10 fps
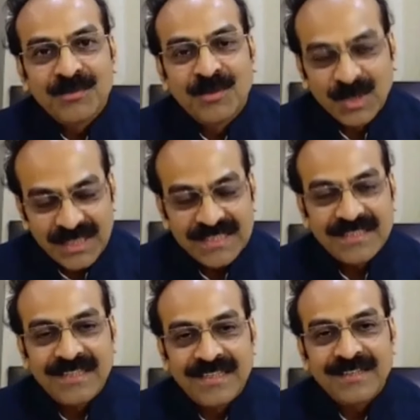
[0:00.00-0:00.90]
Not
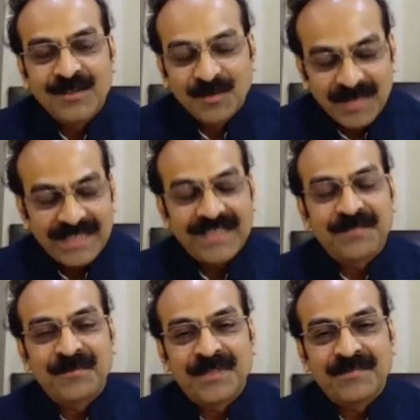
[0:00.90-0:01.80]
easily. No matter if
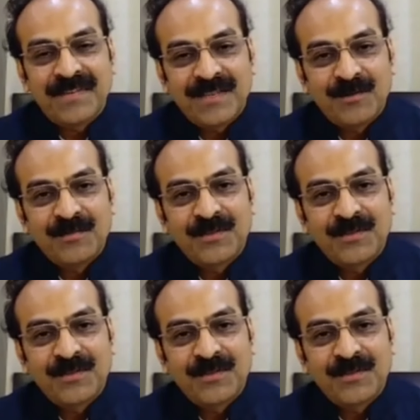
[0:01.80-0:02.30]
you if I offer